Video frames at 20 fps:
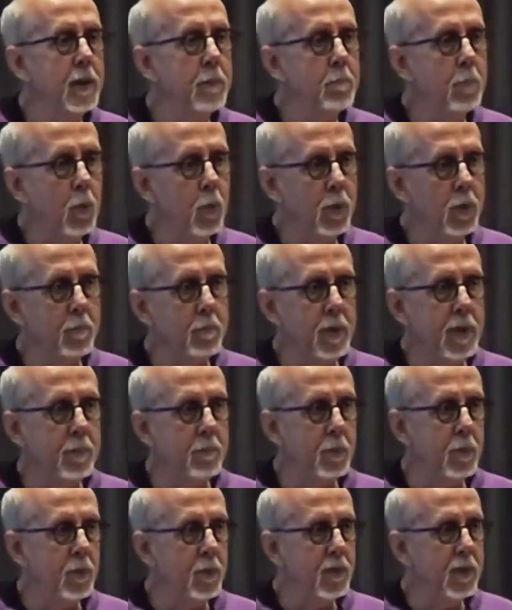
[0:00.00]
important
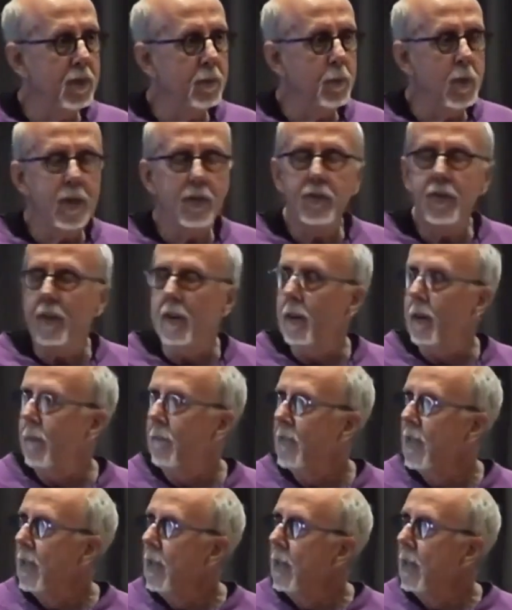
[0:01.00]
people that went there,